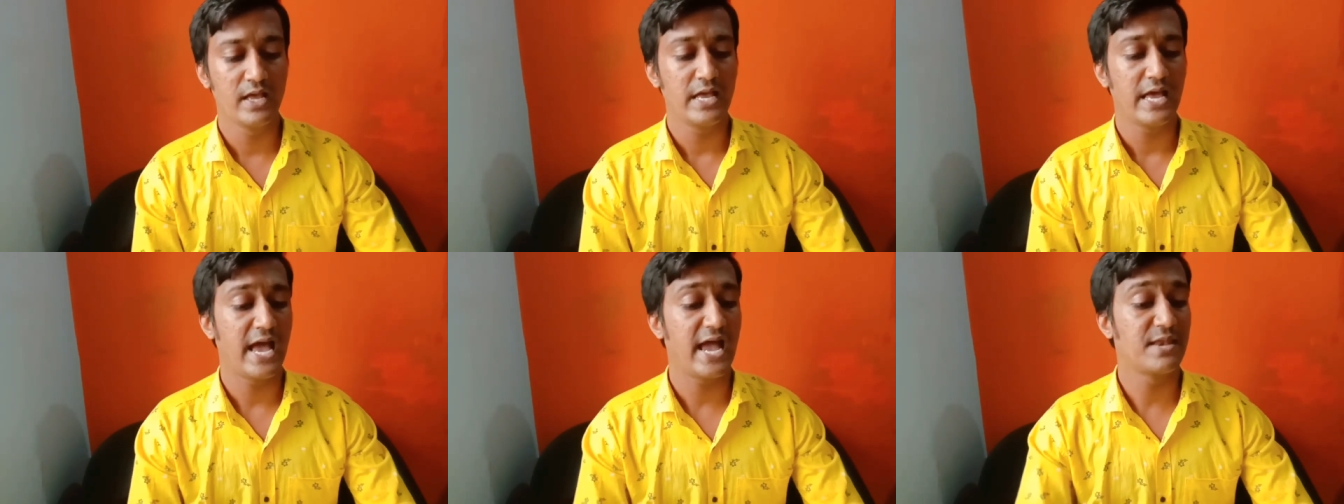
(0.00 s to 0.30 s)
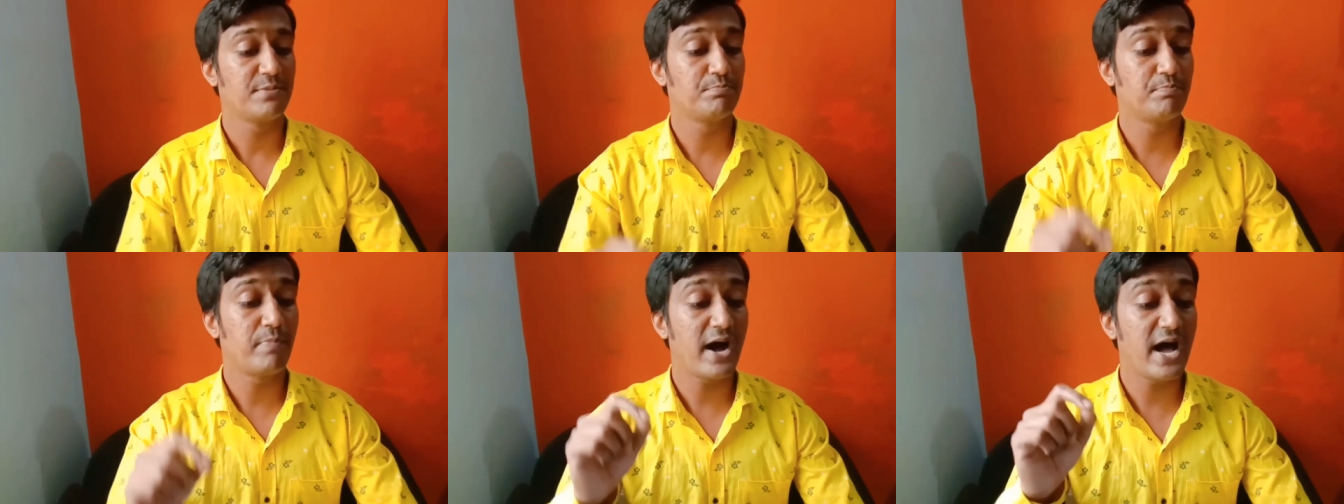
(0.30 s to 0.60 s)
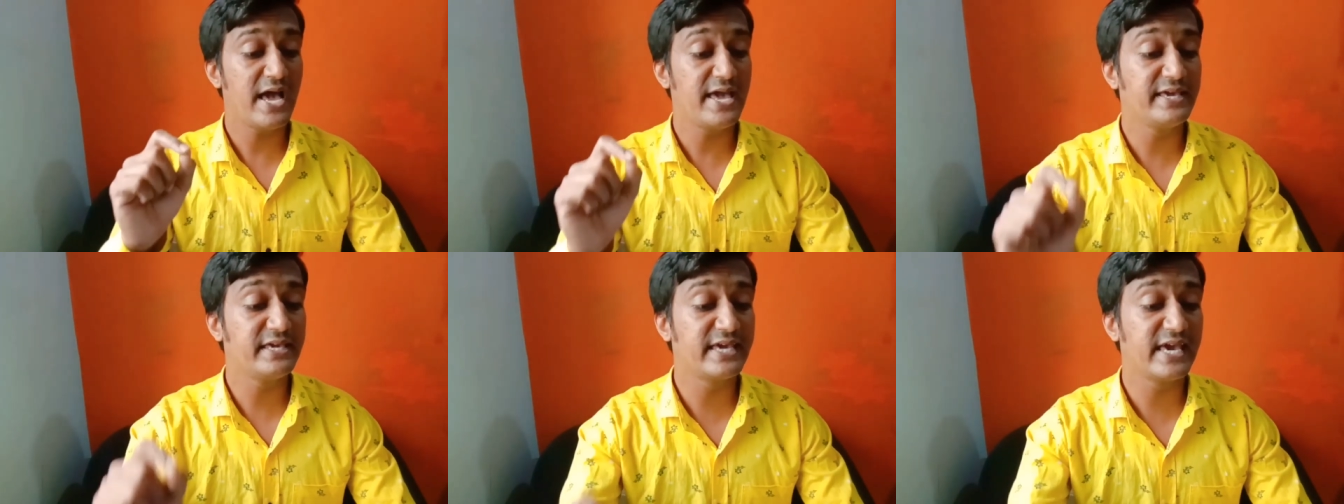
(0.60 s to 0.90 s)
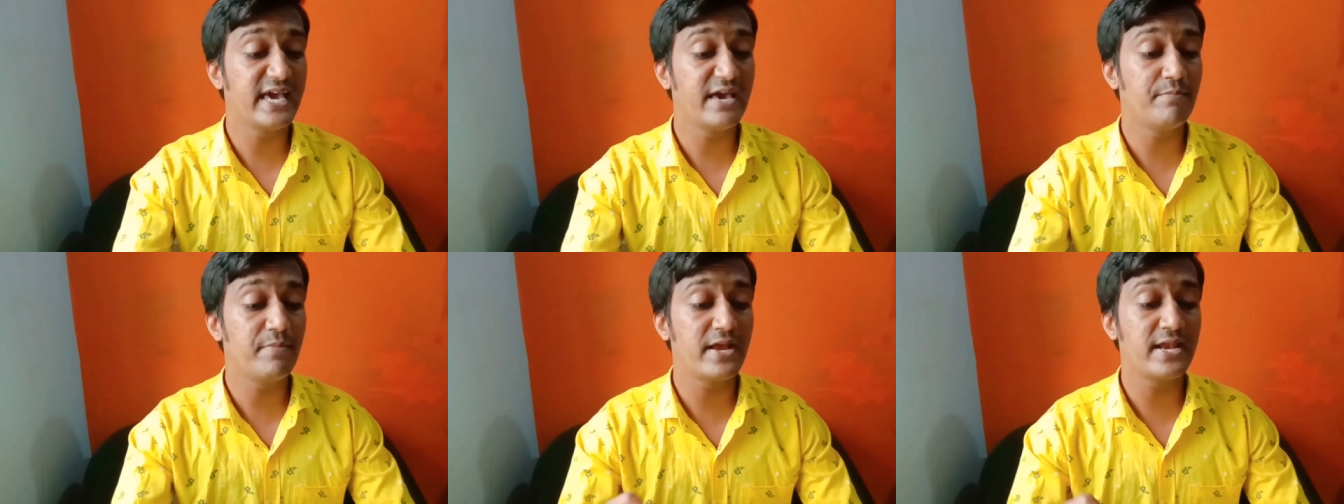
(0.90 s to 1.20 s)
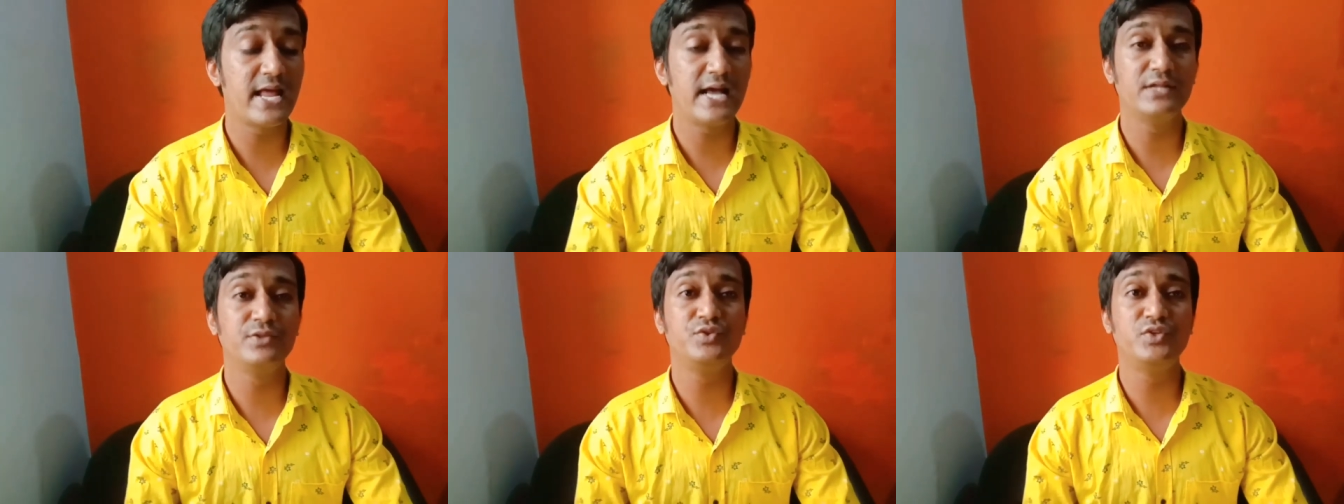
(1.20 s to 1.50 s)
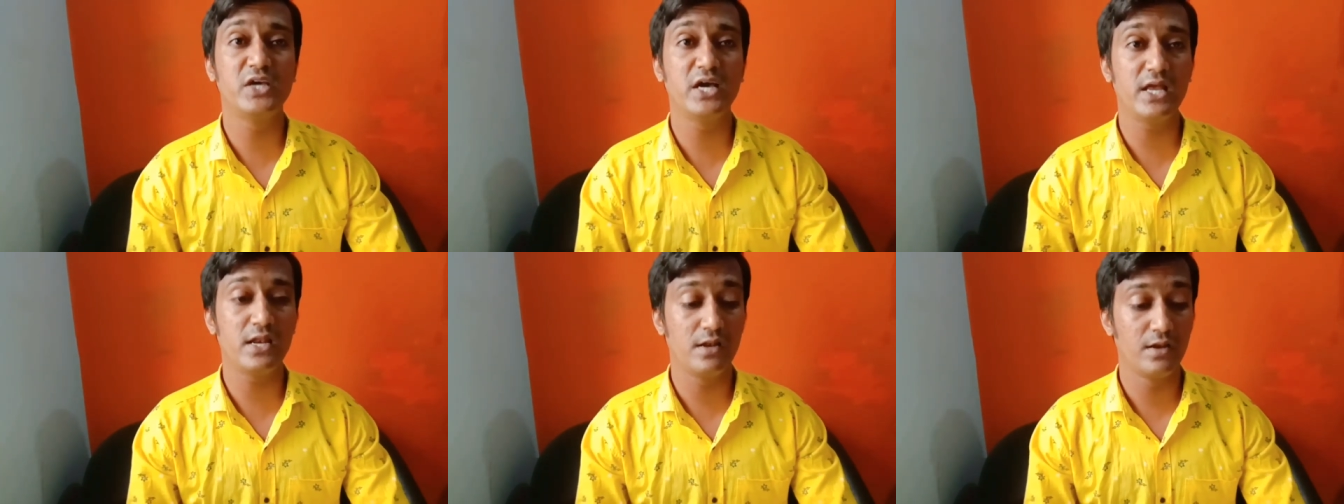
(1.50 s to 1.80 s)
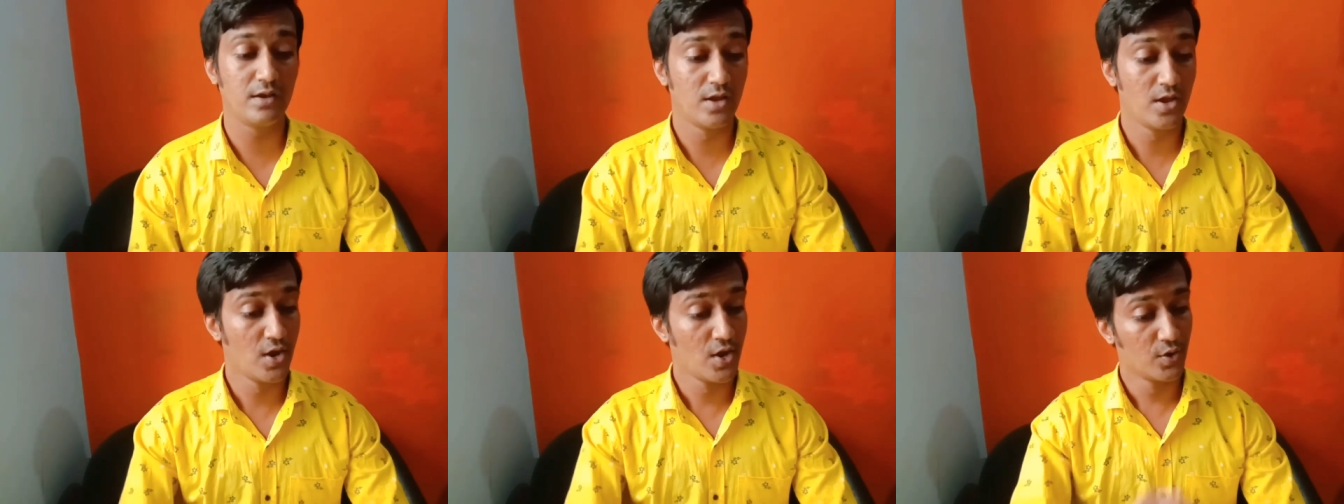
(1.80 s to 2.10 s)
And by came an angel
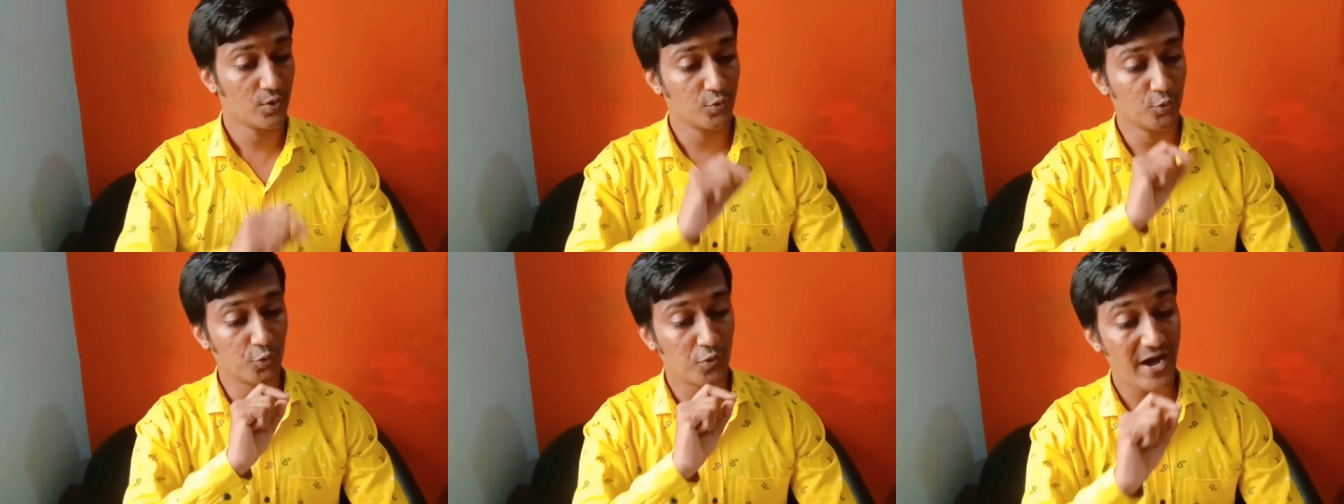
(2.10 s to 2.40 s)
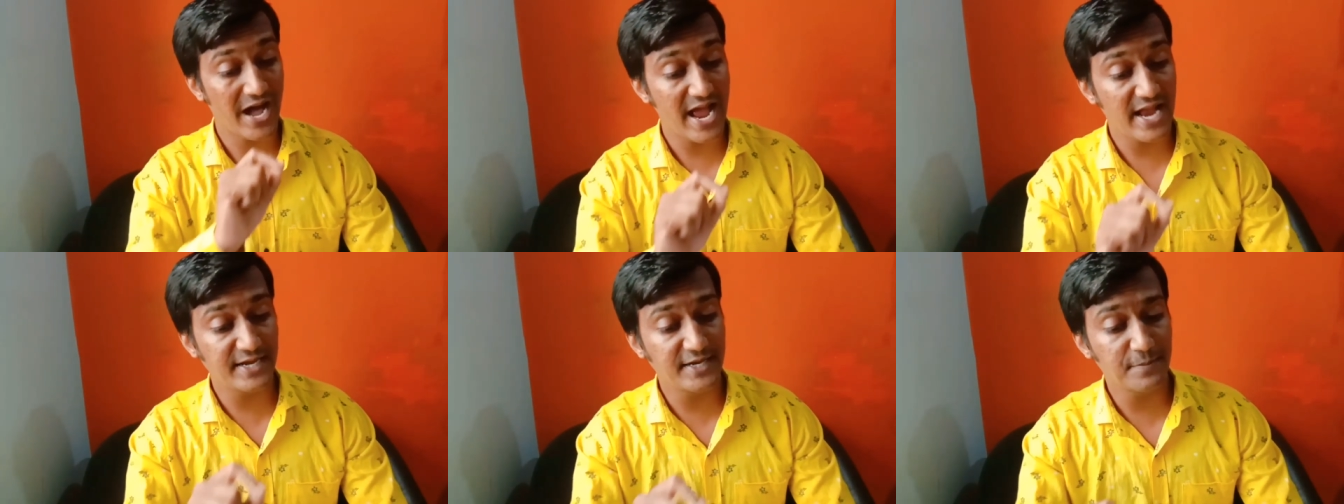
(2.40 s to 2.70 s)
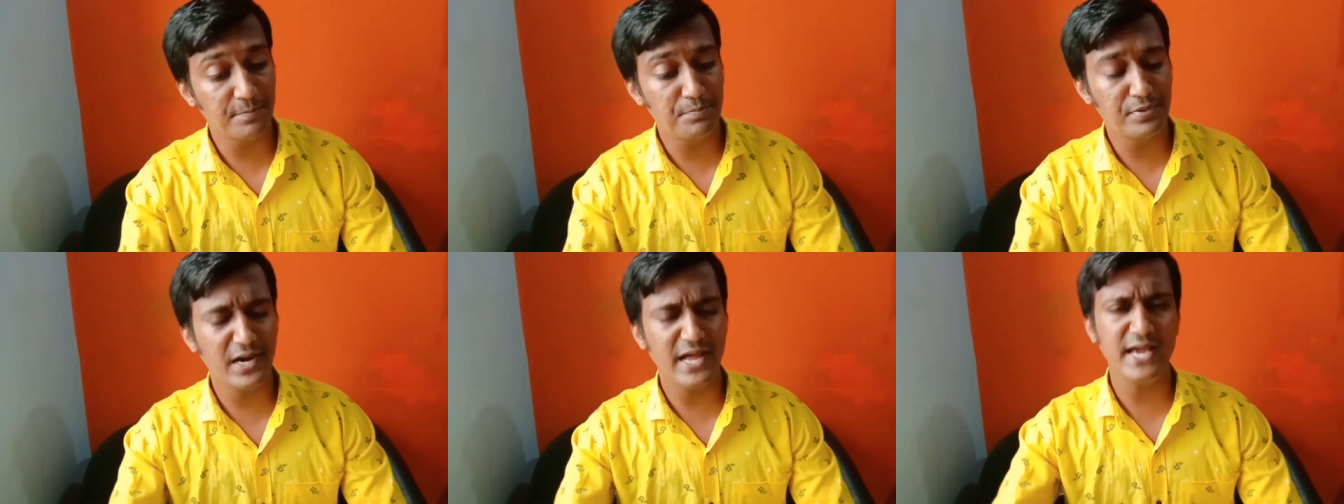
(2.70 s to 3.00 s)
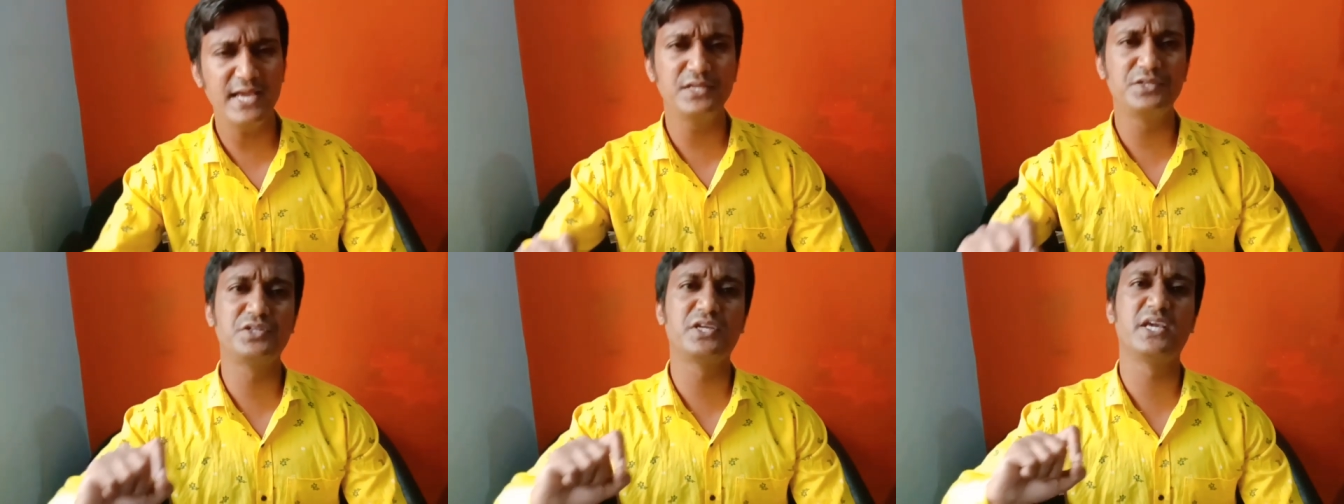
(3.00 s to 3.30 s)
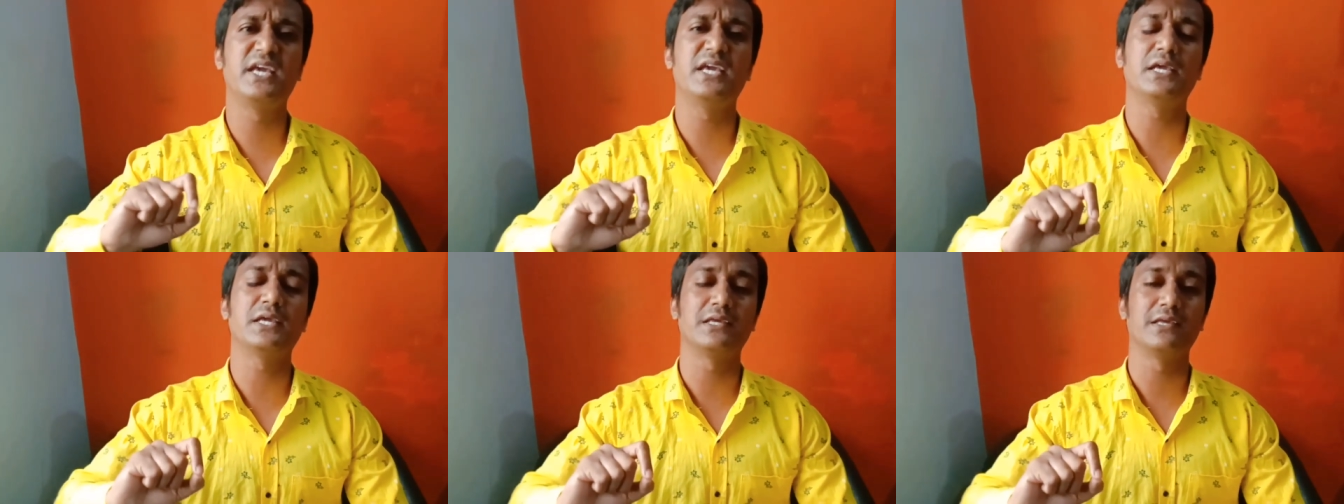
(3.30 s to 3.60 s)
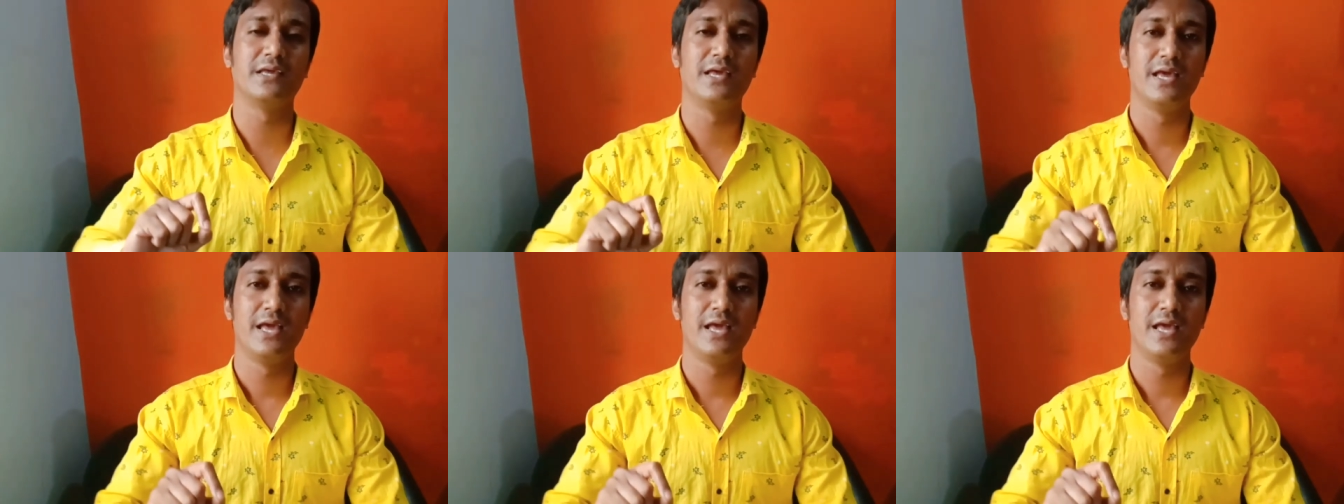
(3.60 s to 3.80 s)
who had a bright key